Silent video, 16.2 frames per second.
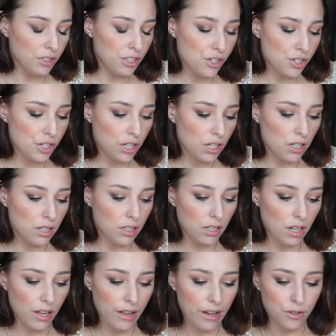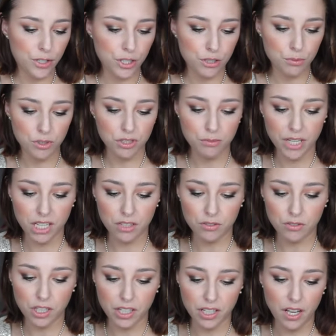sure how you're supposed to make it
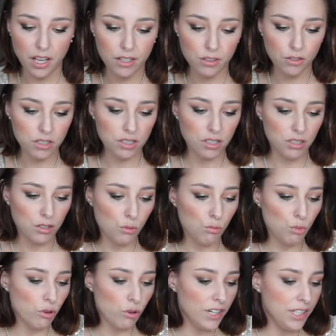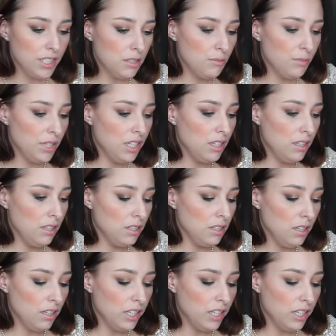look. It kind of looks a little boring to me.